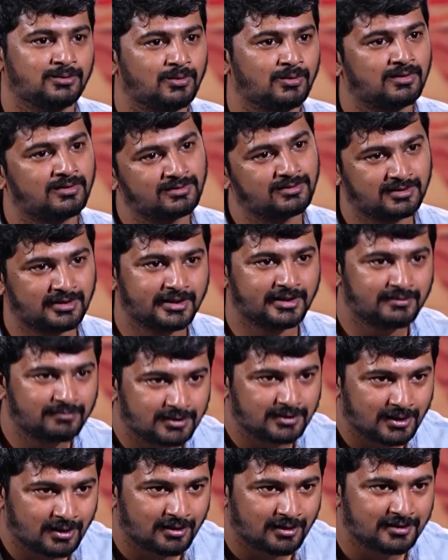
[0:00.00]
want to see it with
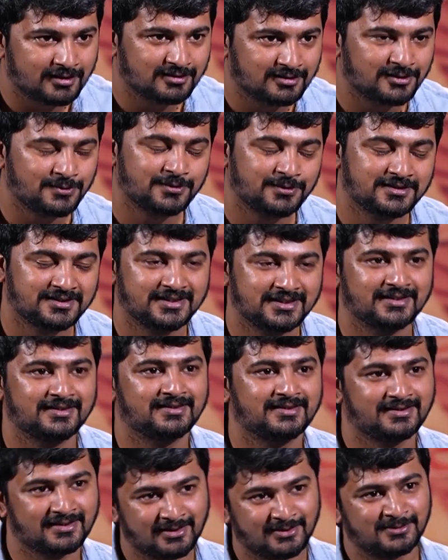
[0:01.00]
the audience or you want to see
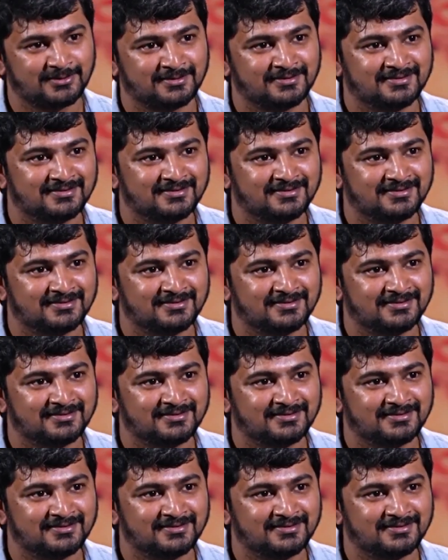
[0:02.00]
it alone?